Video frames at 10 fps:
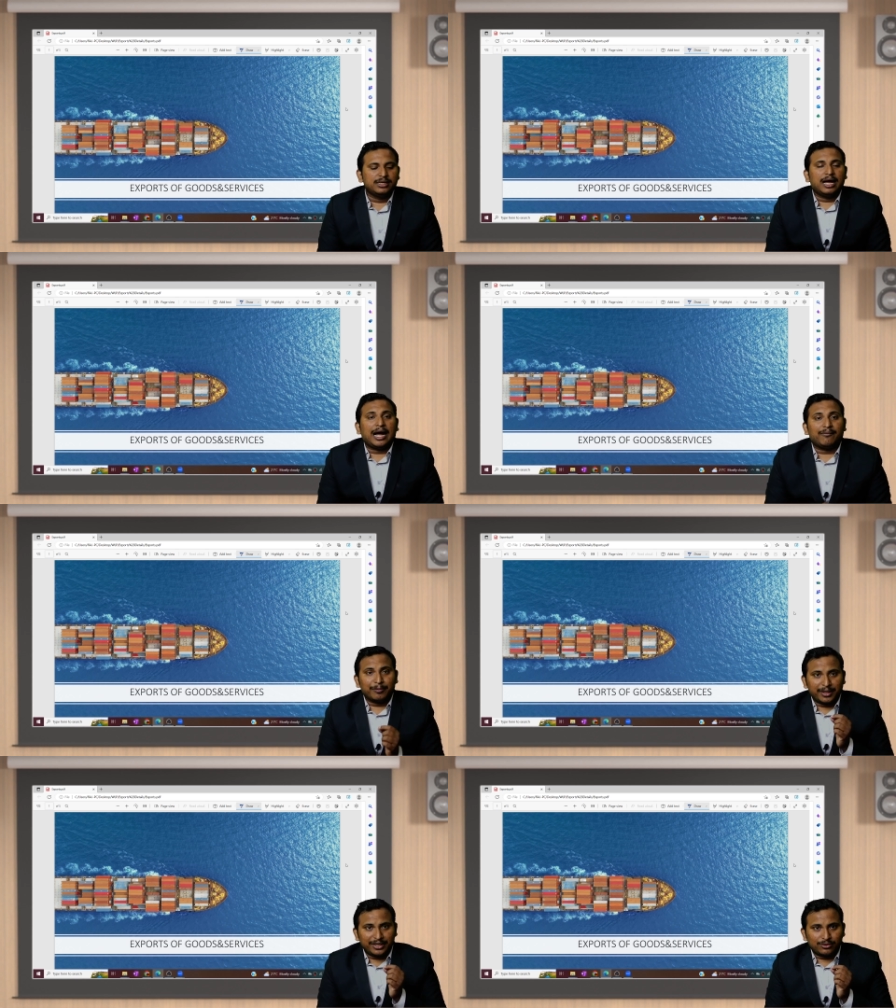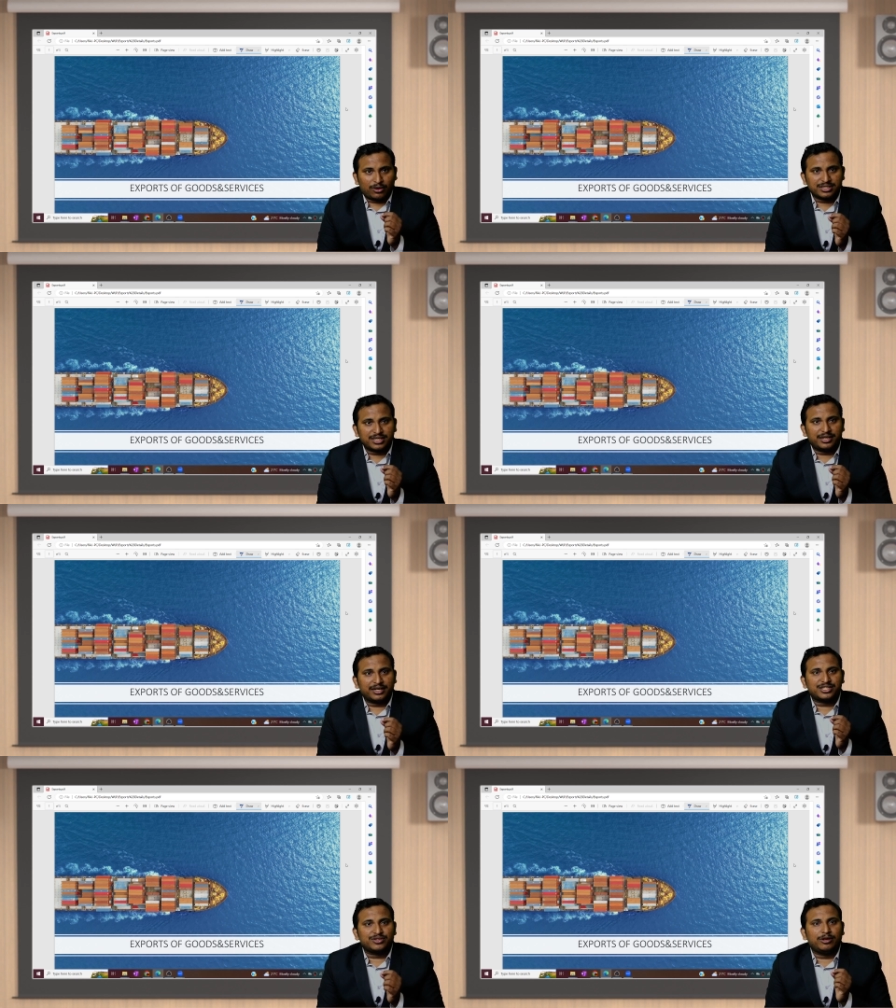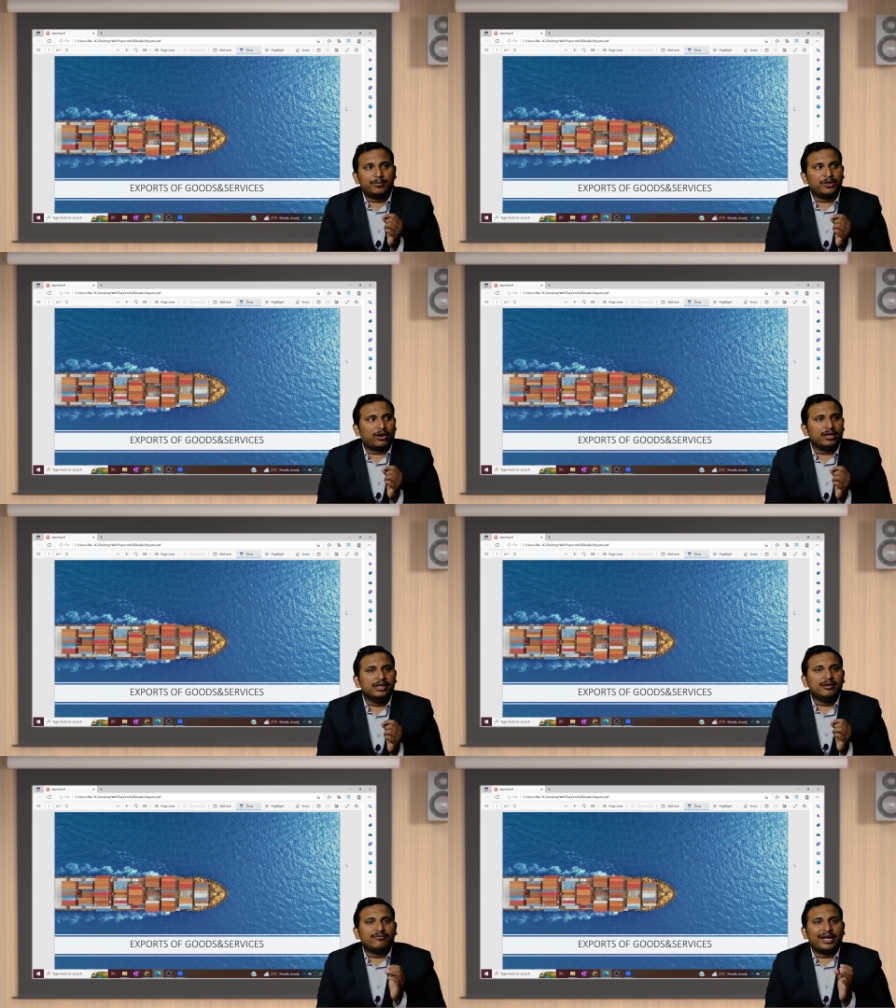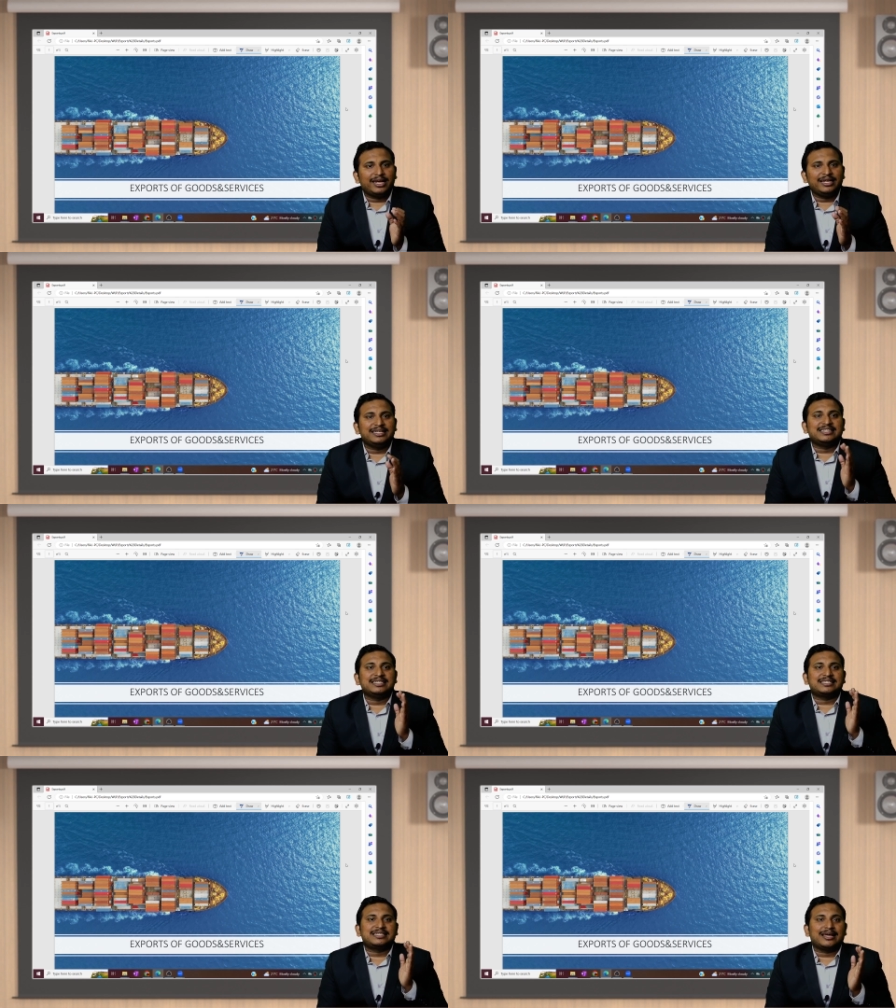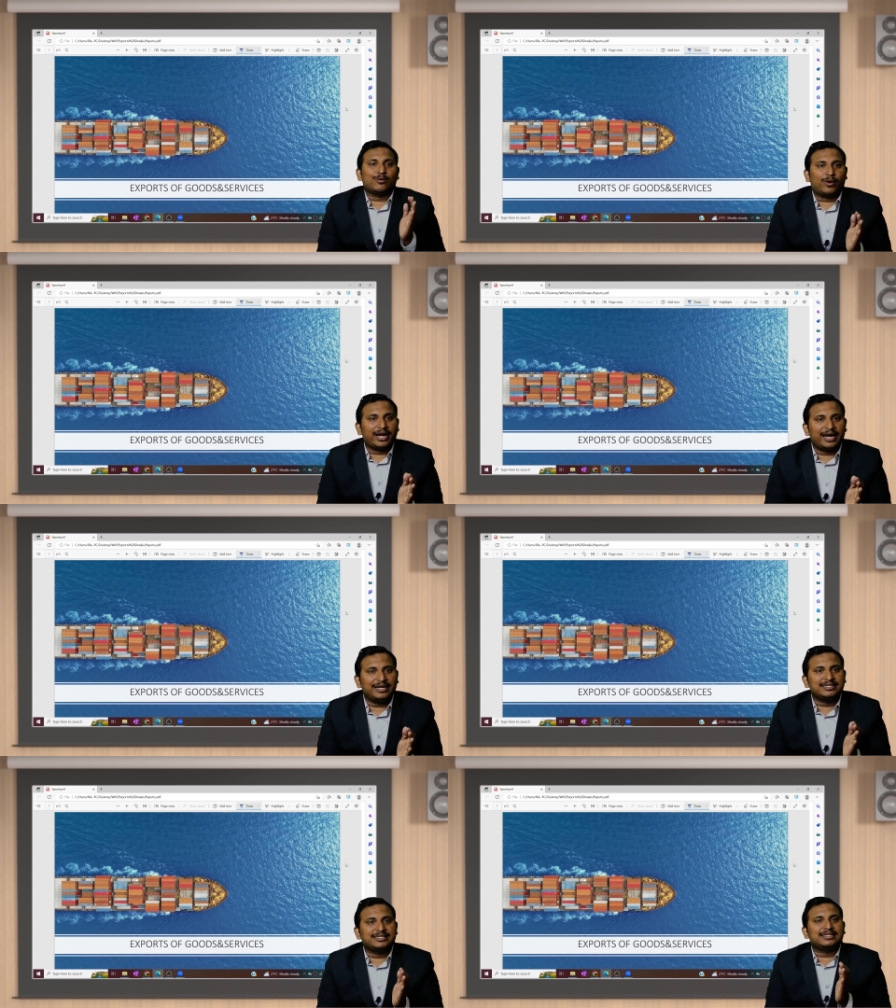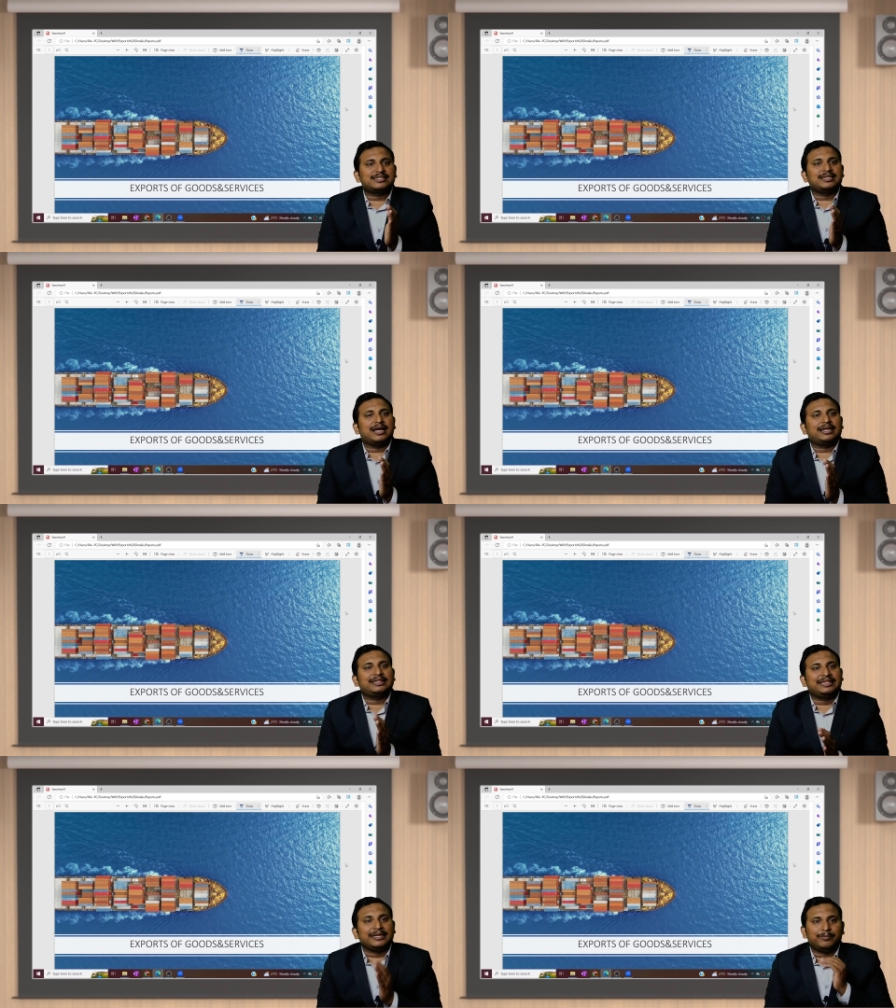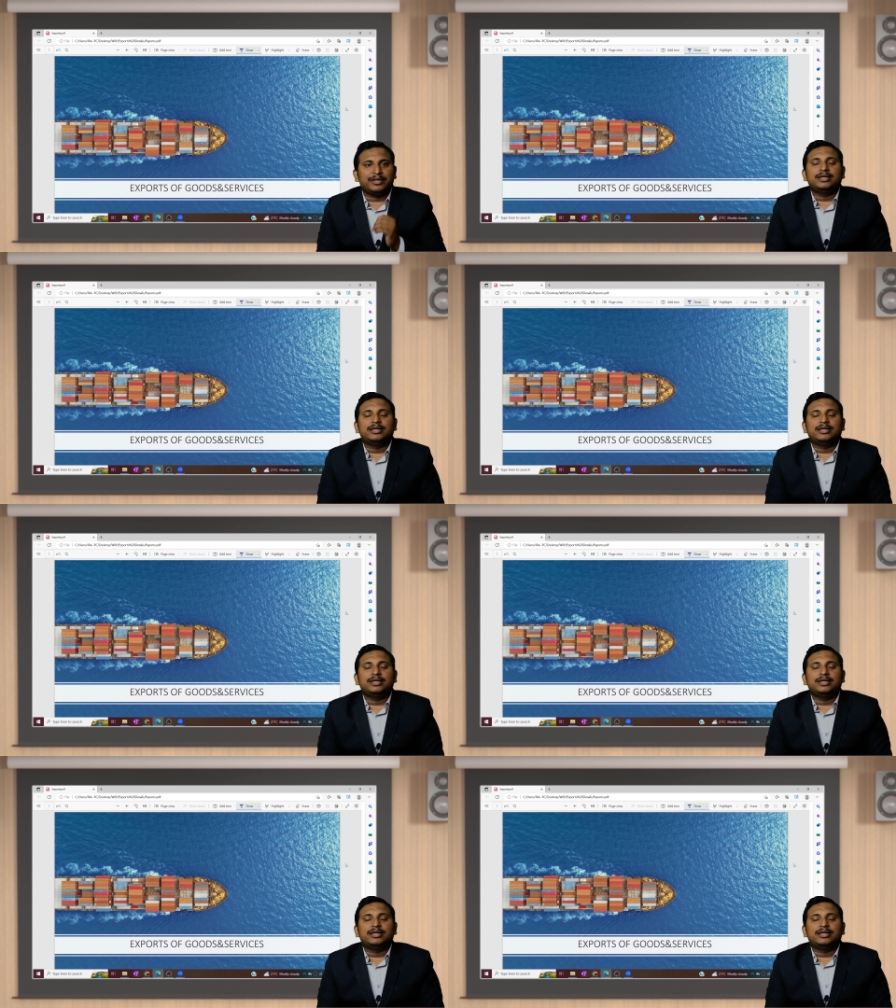Our main concentration will be on filing GSTR 1 and GSTR 3B.